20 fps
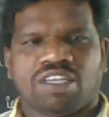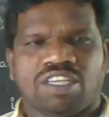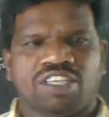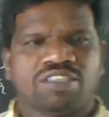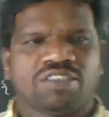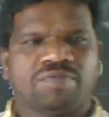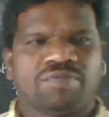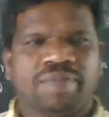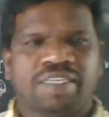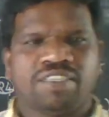
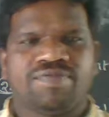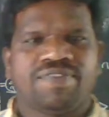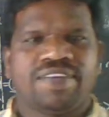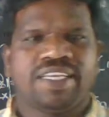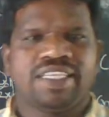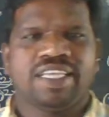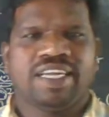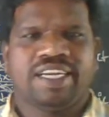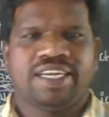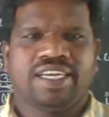specifying
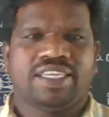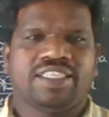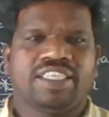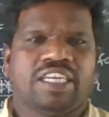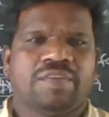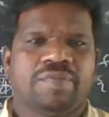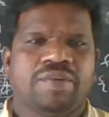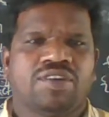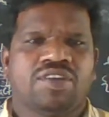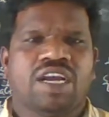the return
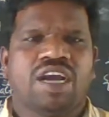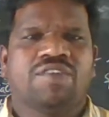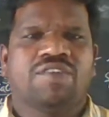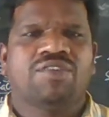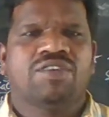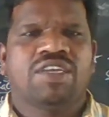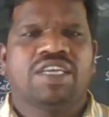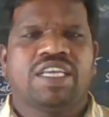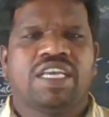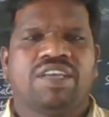statement,
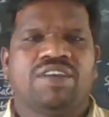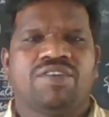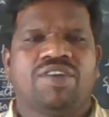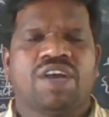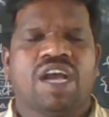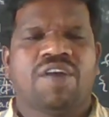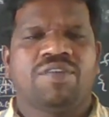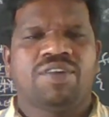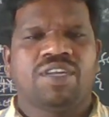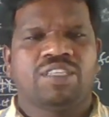we
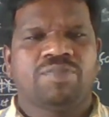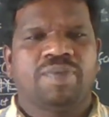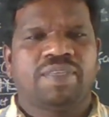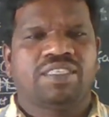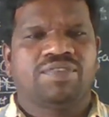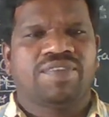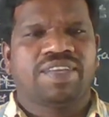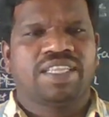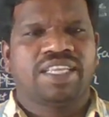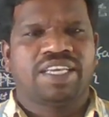have to
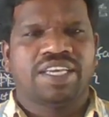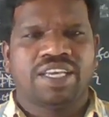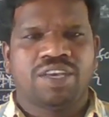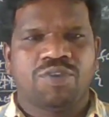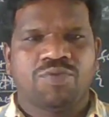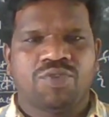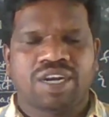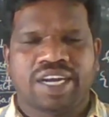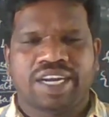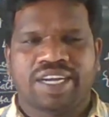specify the
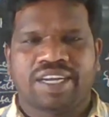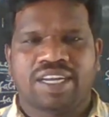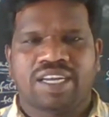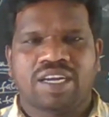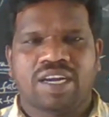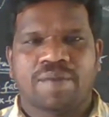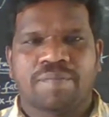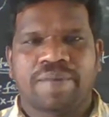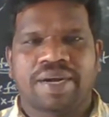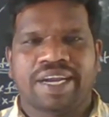keyword
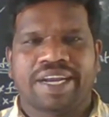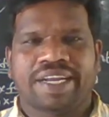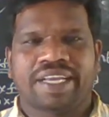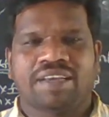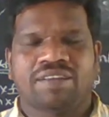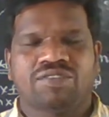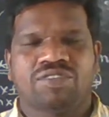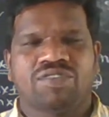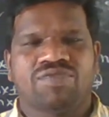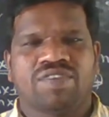return, but
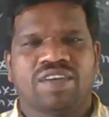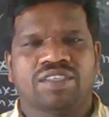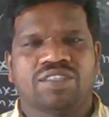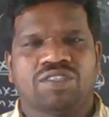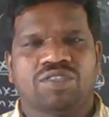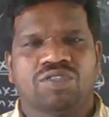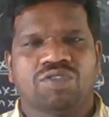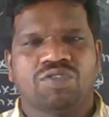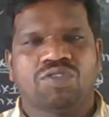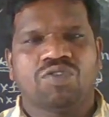recursive function
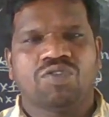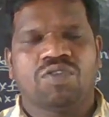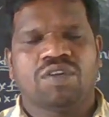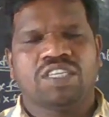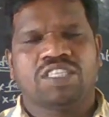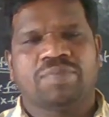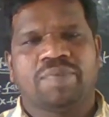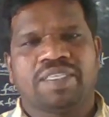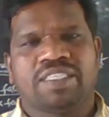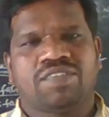should not
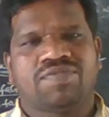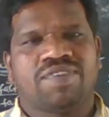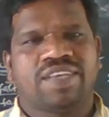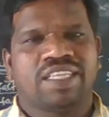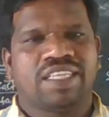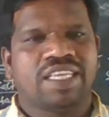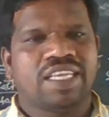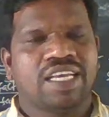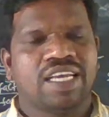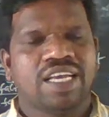specify
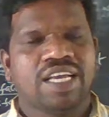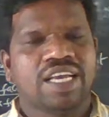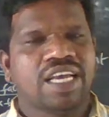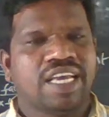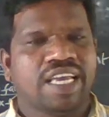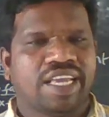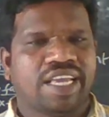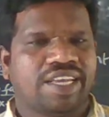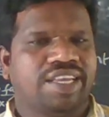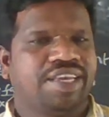the
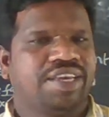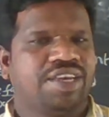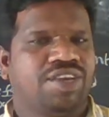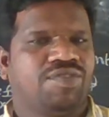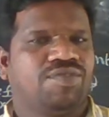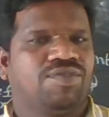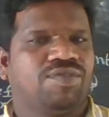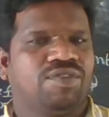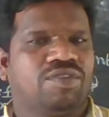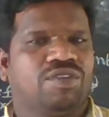any
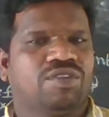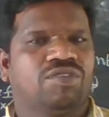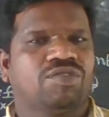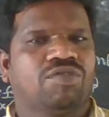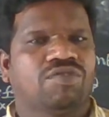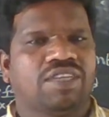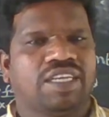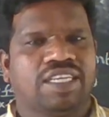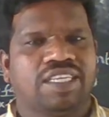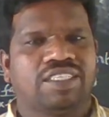keyword. So
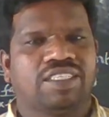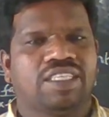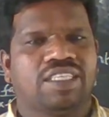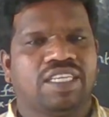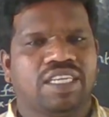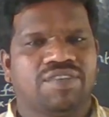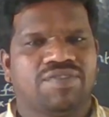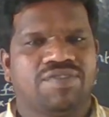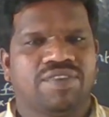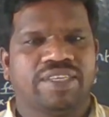that is the
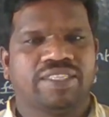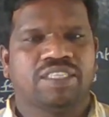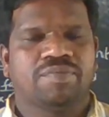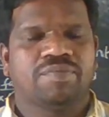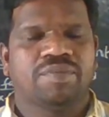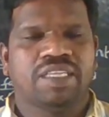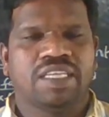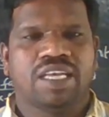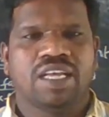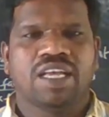difference of
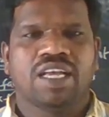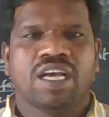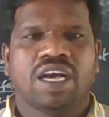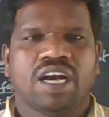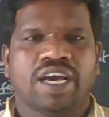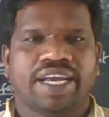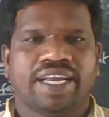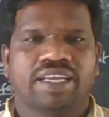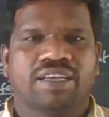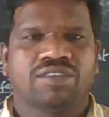the
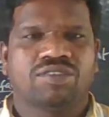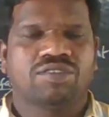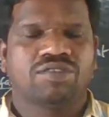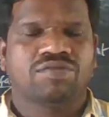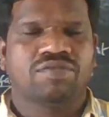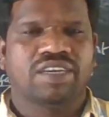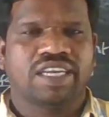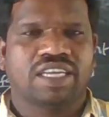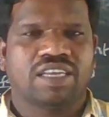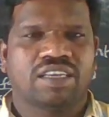recursive
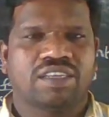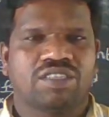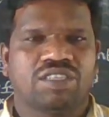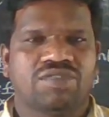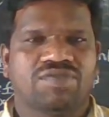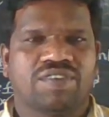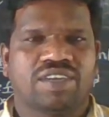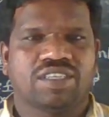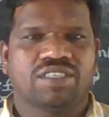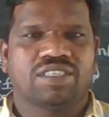and
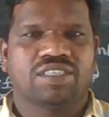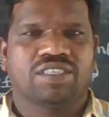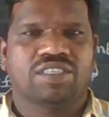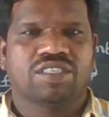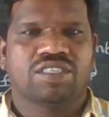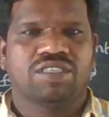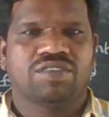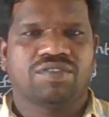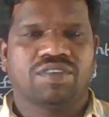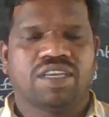recursive functions.
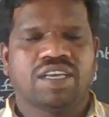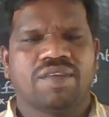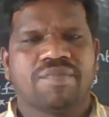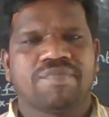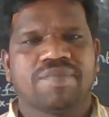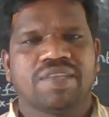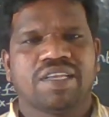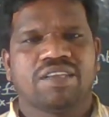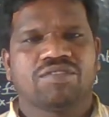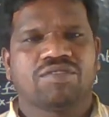
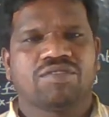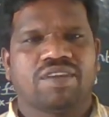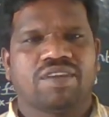Okay, so